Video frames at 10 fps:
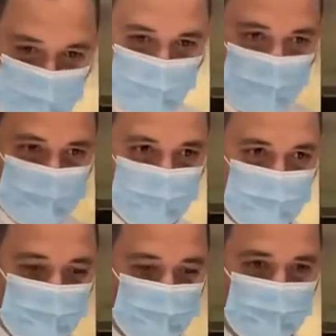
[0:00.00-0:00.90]
the last
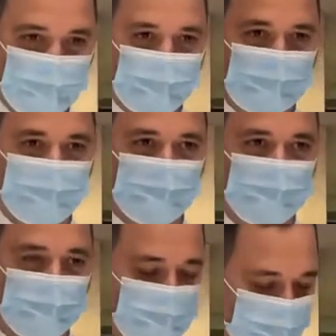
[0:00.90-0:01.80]
two, just
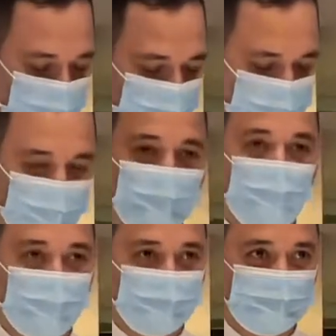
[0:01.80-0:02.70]
please don't
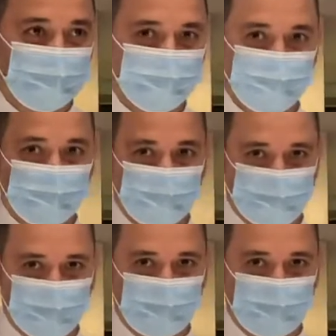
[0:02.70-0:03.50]
bite just take